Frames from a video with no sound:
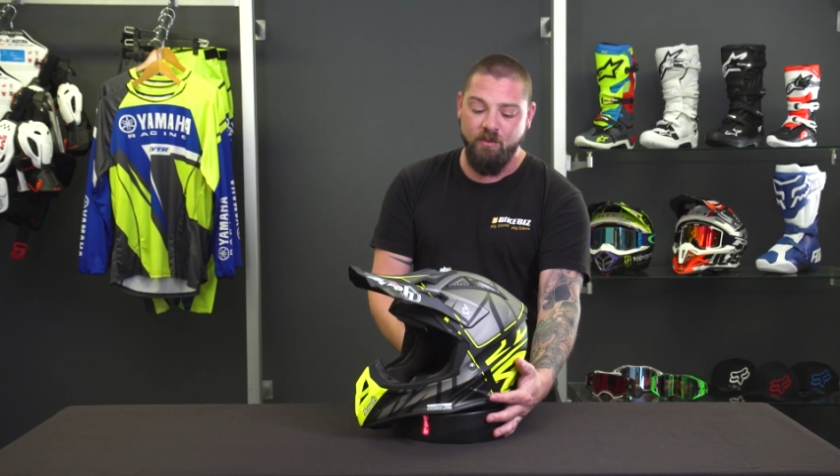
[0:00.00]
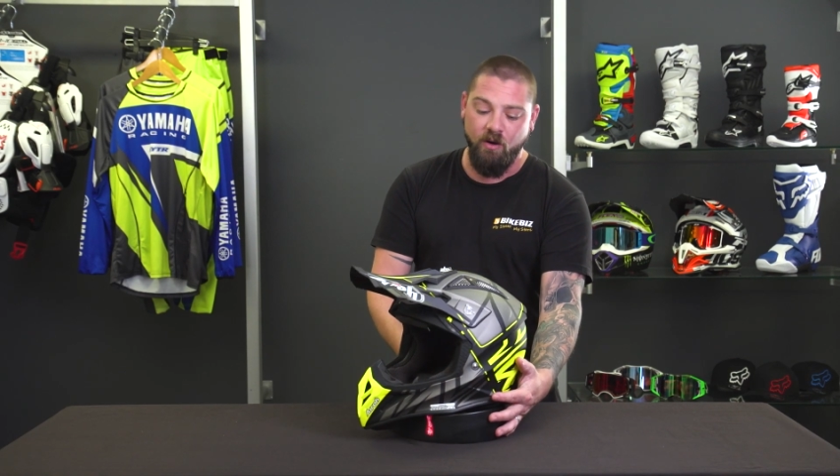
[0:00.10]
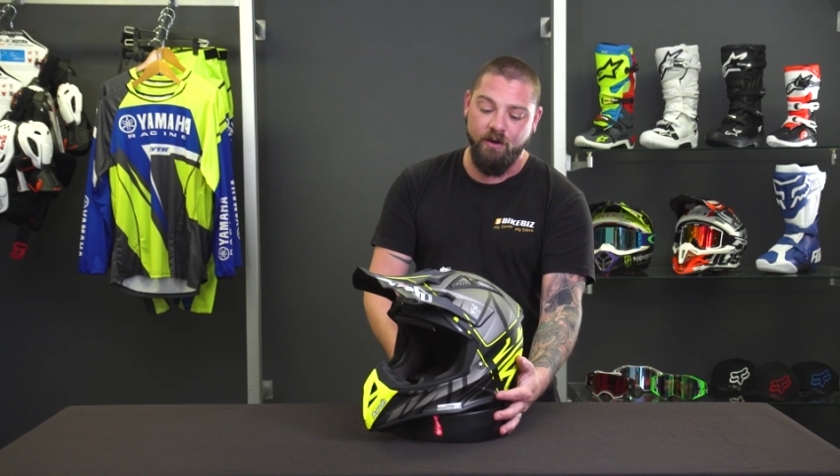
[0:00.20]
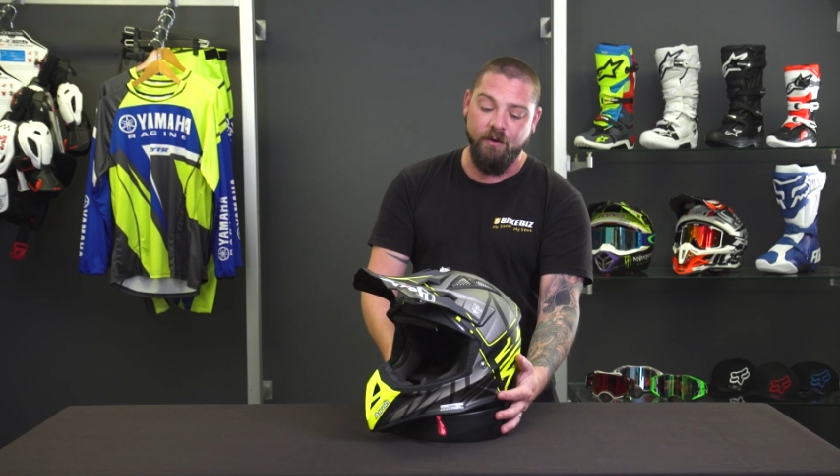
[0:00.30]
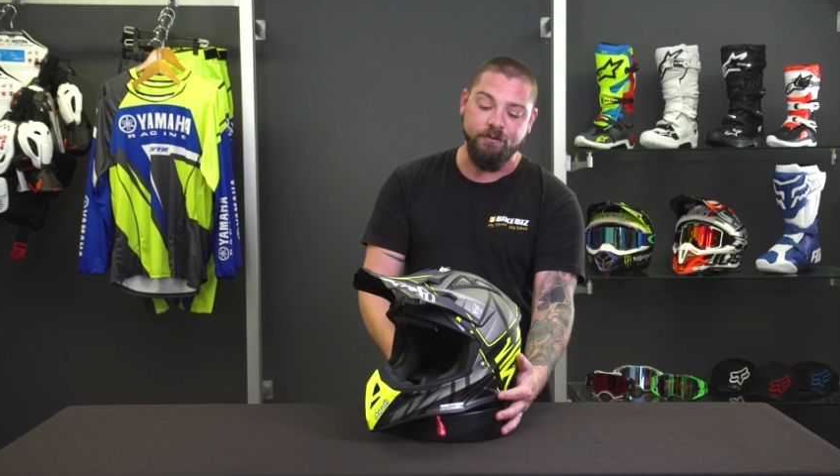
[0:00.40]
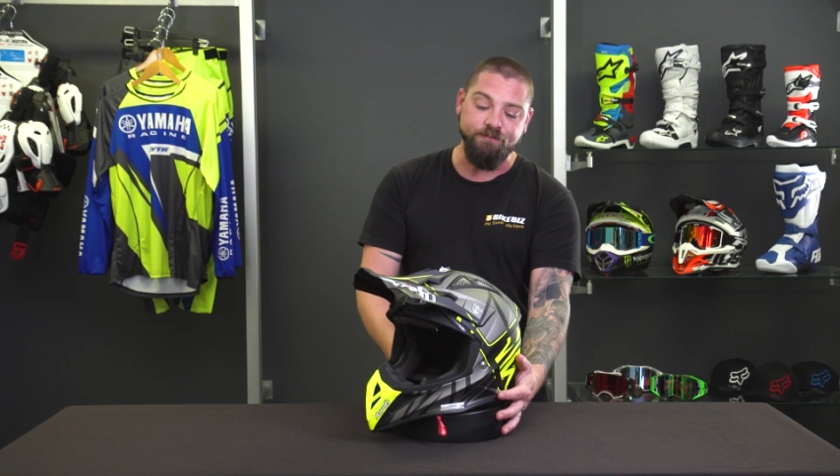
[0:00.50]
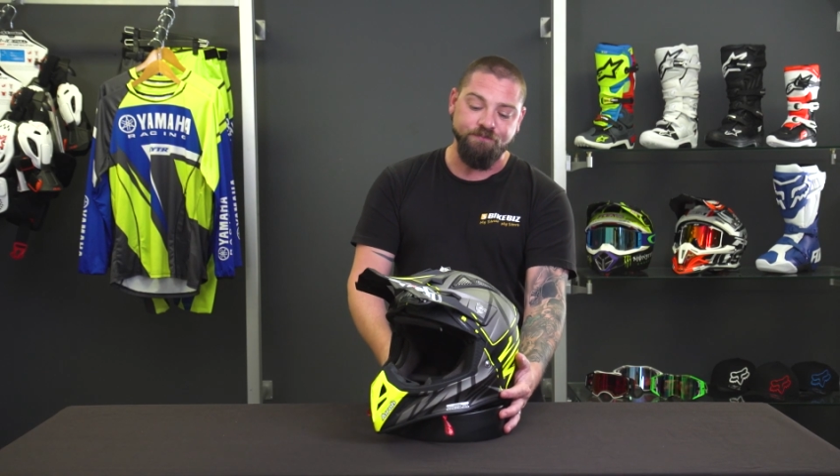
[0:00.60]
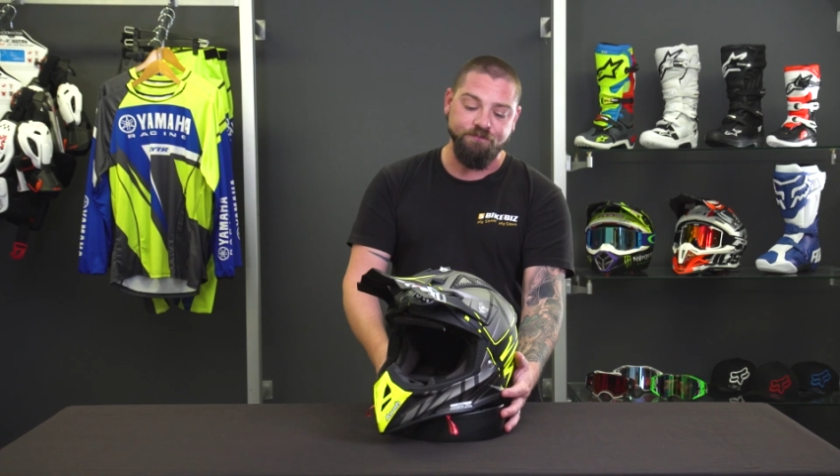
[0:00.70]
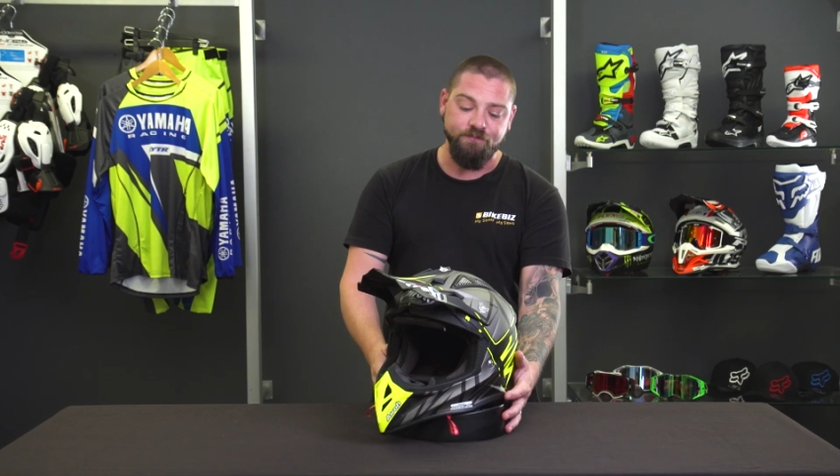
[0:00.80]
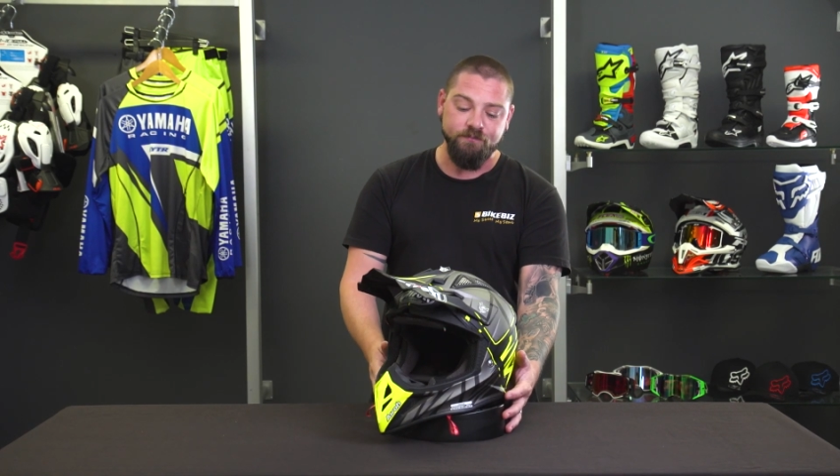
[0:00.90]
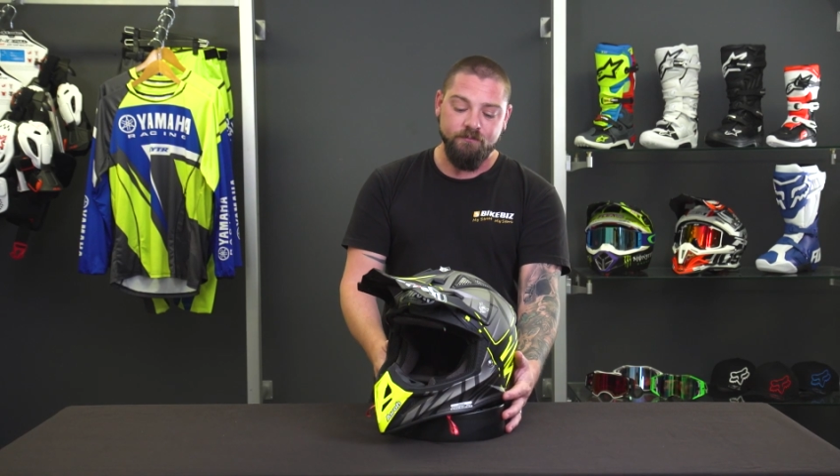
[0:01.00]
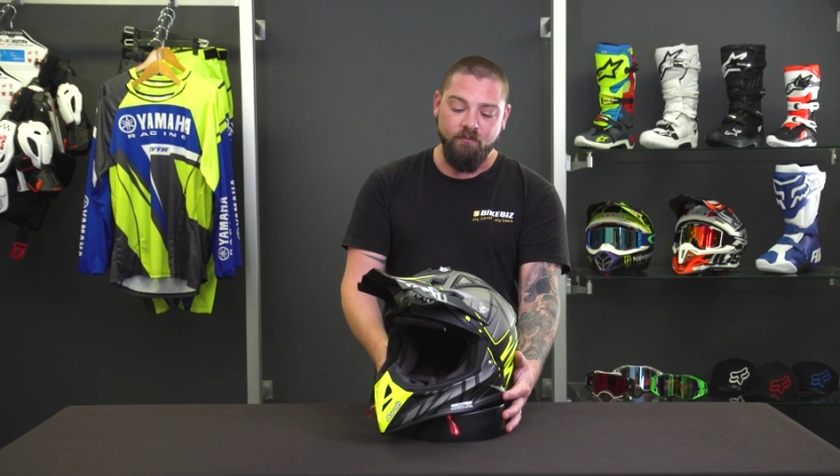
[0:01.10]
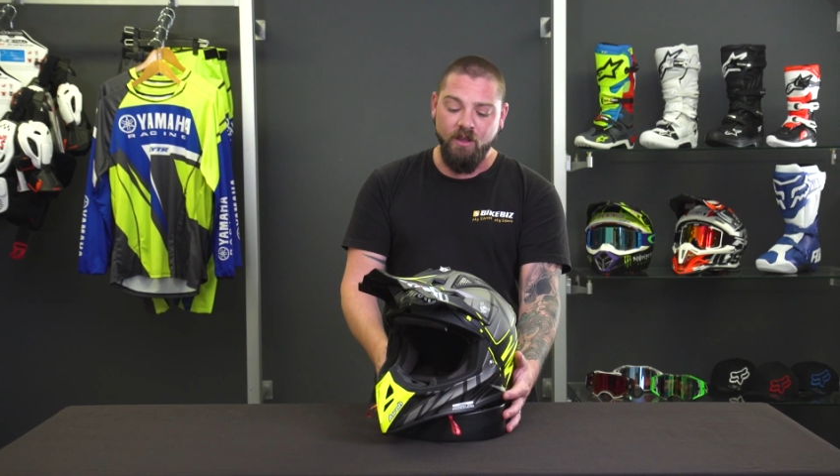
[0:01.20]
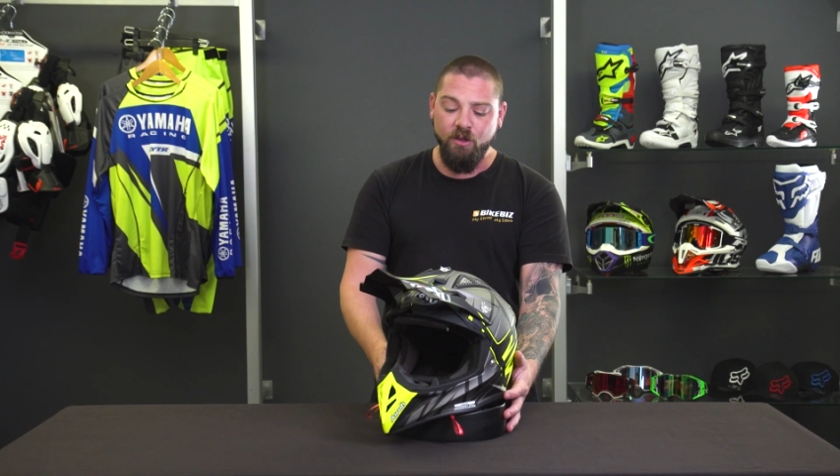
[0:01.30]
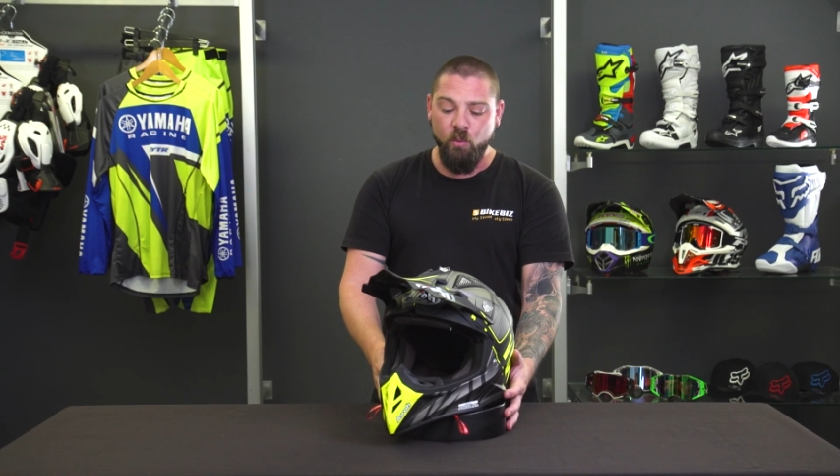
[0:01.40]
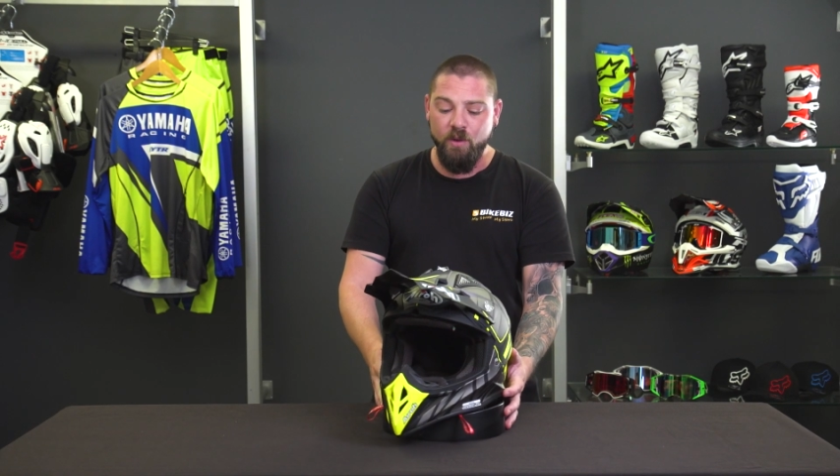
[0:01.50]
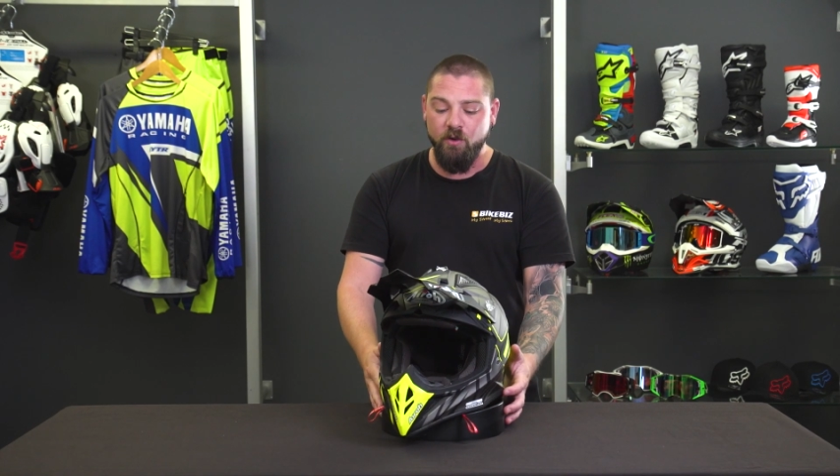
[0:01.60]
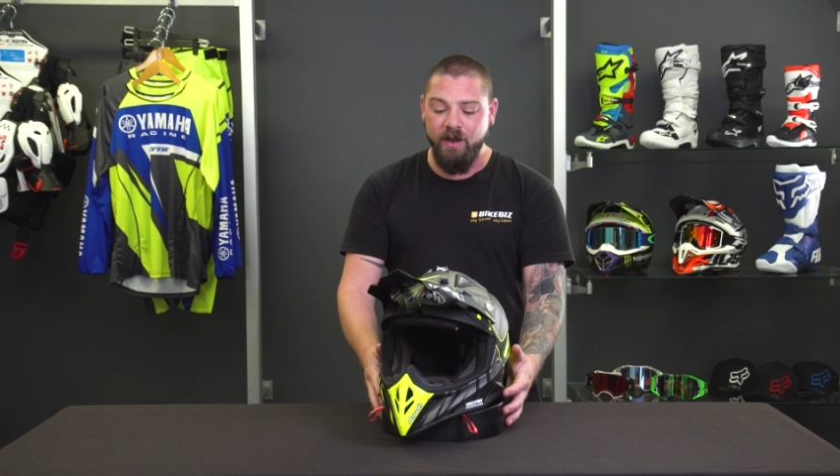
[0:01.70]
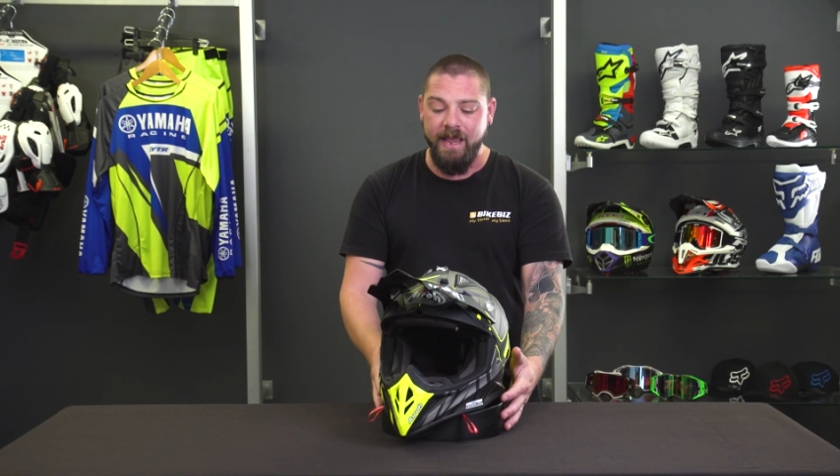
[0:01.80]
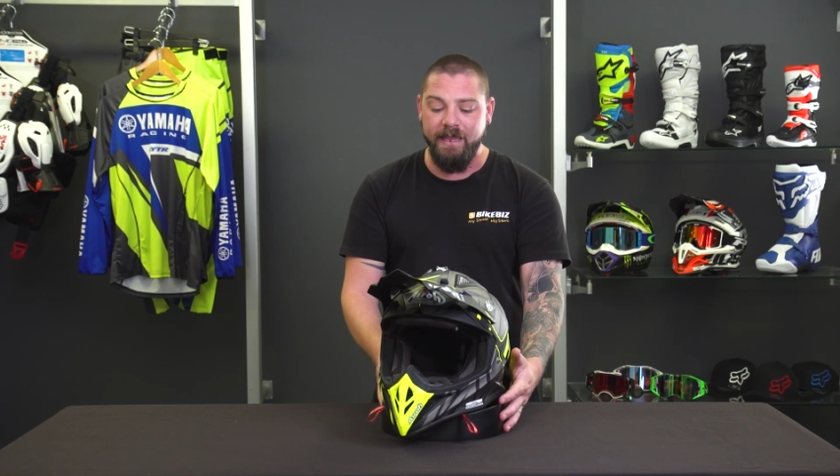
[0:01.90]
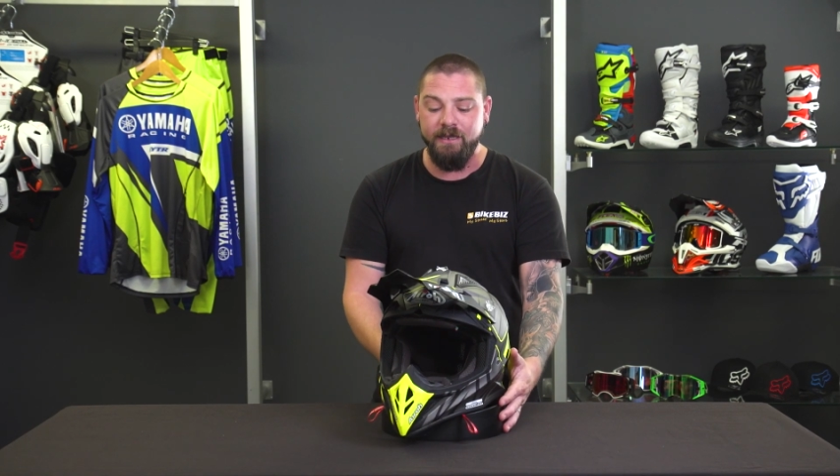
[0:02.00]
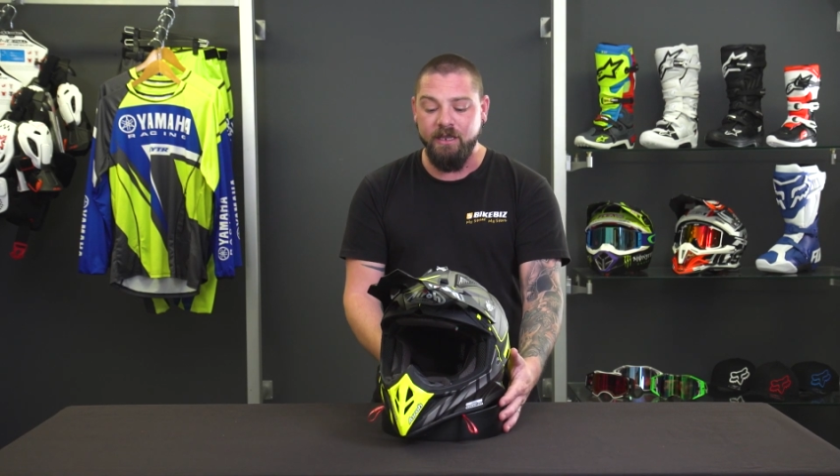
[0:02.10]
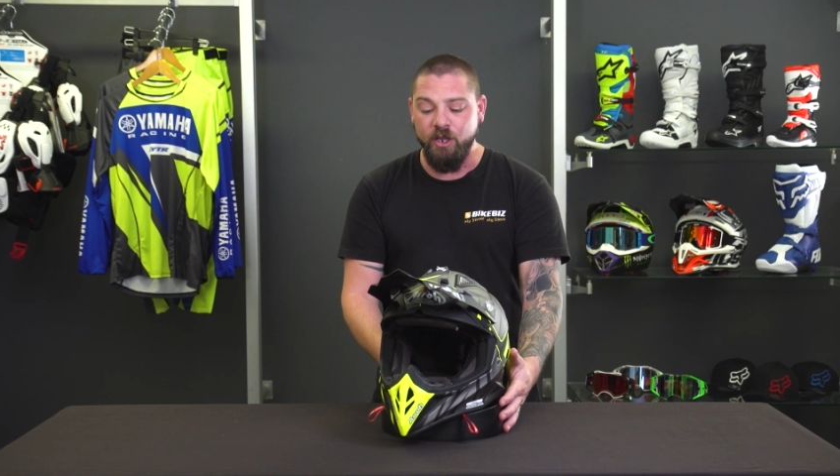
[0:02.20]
Airoh. We've got a